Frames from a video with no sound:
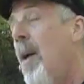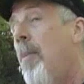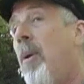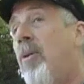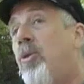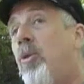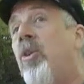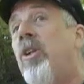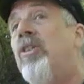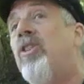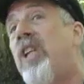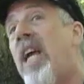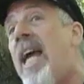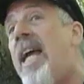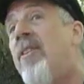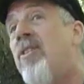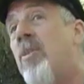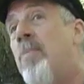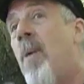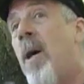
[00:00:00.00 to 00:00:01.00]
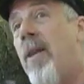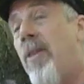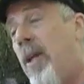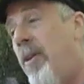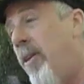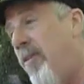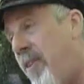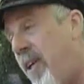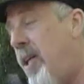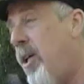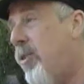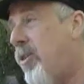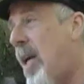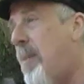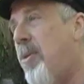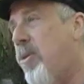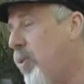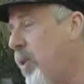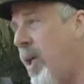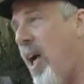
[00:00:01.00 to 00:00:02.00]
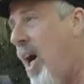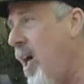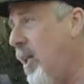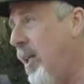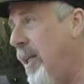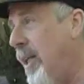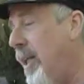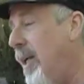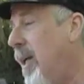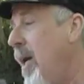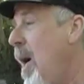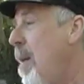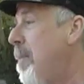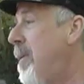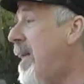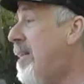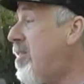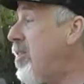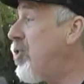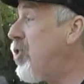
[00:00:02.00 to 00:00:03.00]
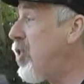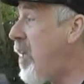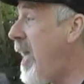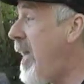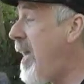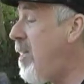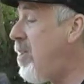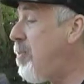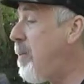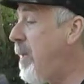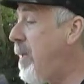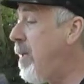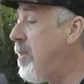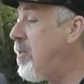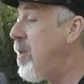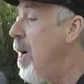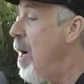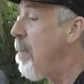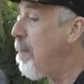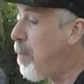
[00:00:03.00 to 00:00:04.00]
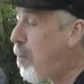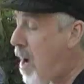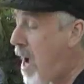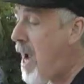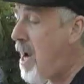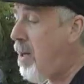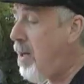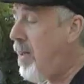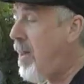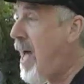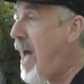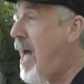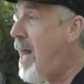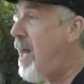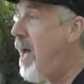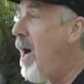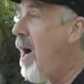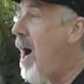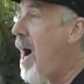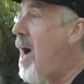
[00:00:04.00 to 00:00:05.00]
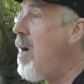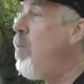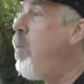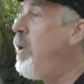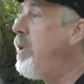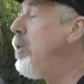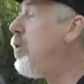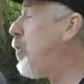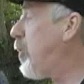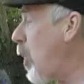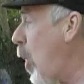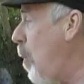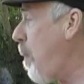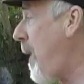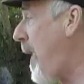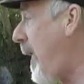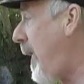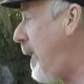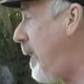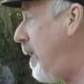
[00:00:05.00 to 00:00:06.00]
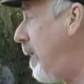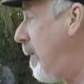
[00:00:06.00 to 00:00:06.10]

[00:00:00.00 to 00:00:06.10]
which was a change in, my, in the videotape, it's really ugly, but that's a change because prior to that, I wouldn't show pain.